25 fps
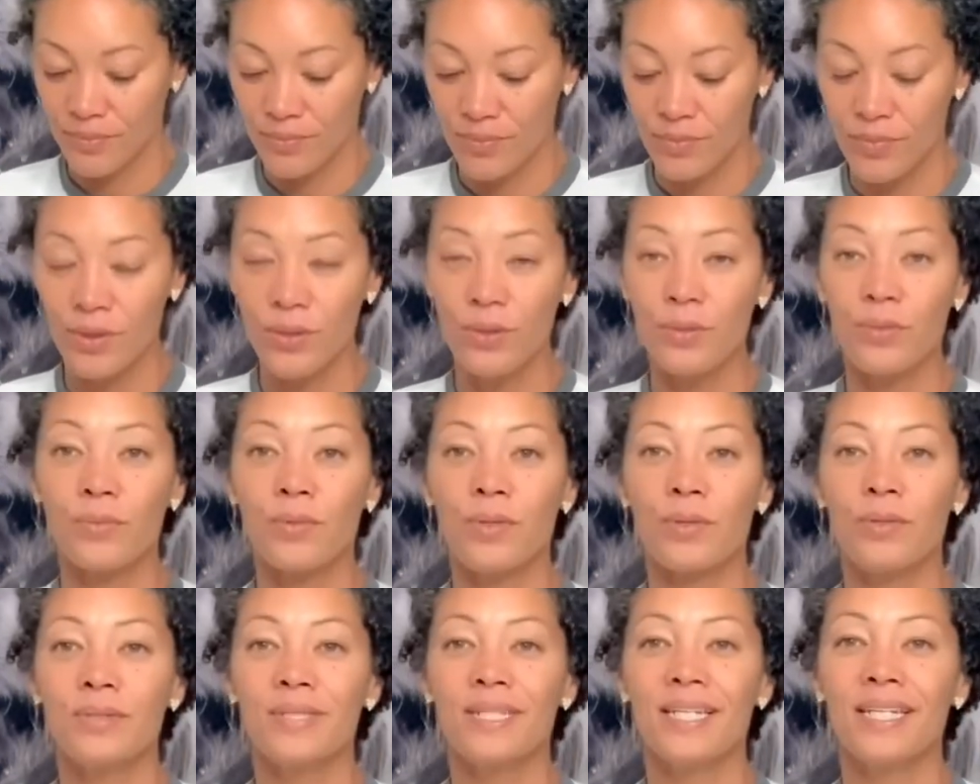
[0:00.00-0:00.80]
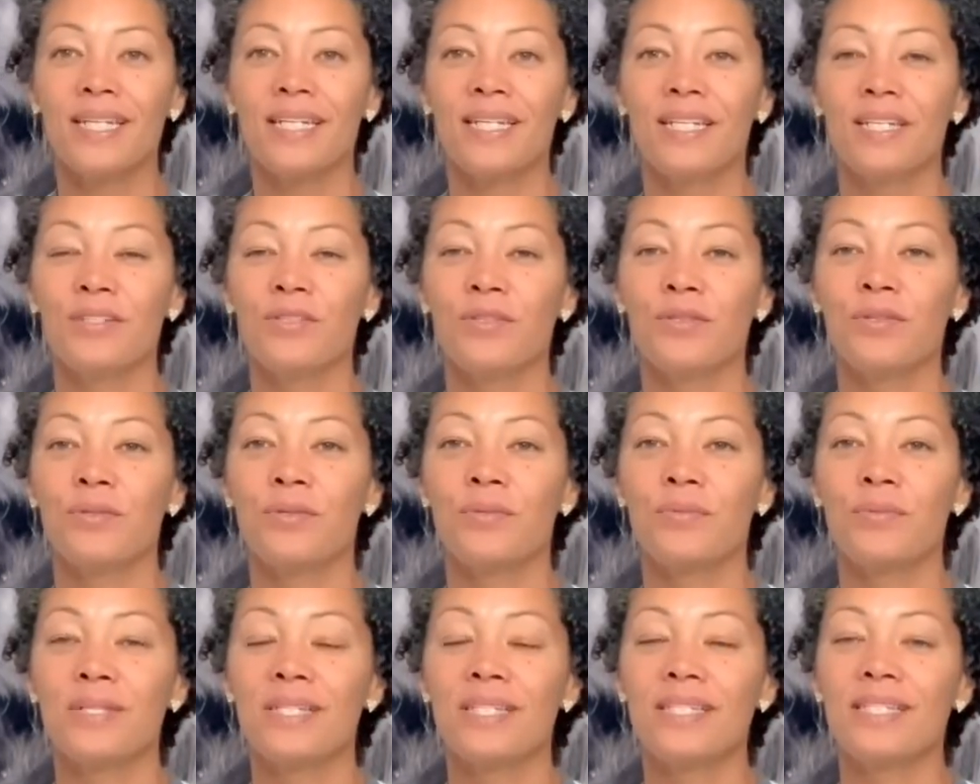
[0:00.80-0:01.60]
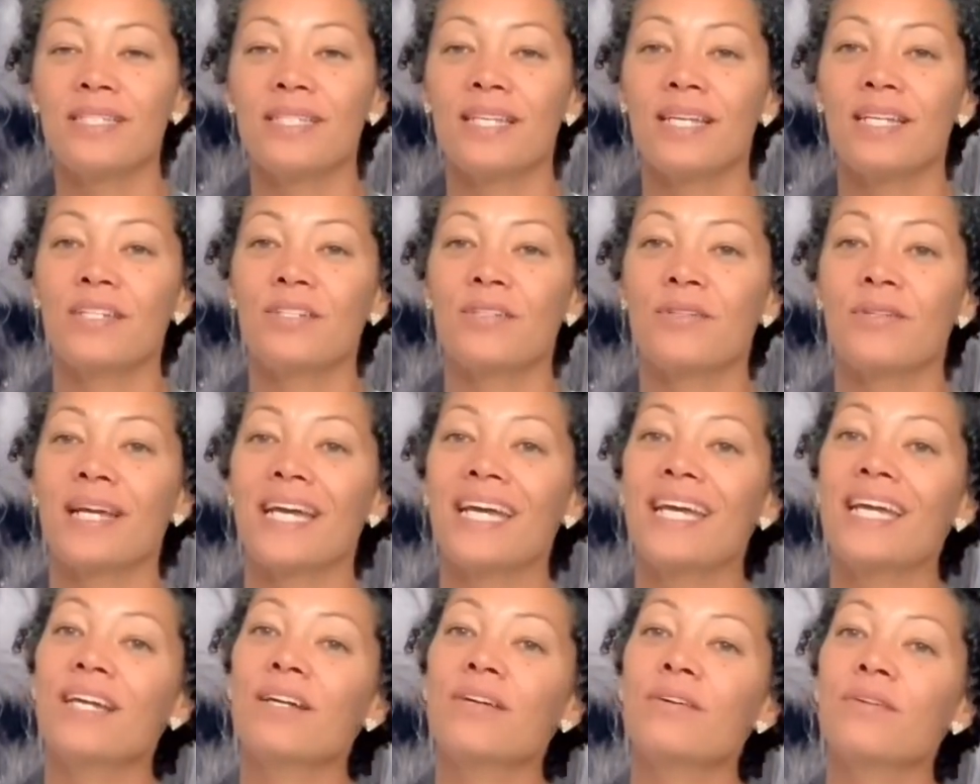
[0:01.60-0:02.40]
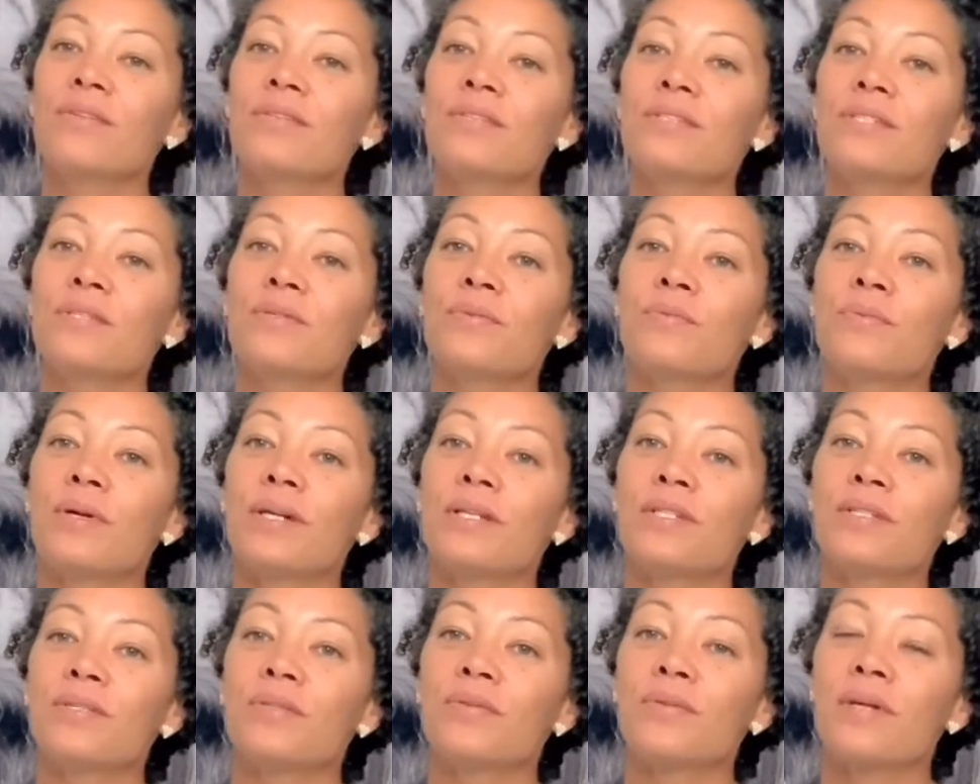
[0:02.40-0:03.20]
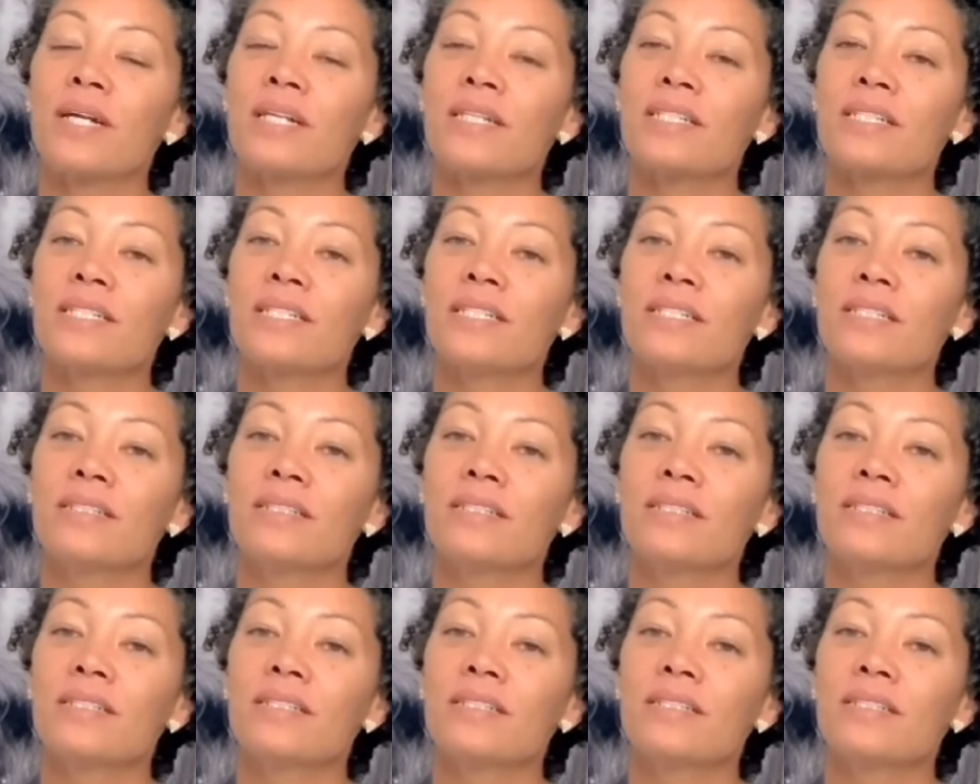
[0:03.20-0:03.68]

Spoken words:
Rotating your wrists and your ankles in one direction.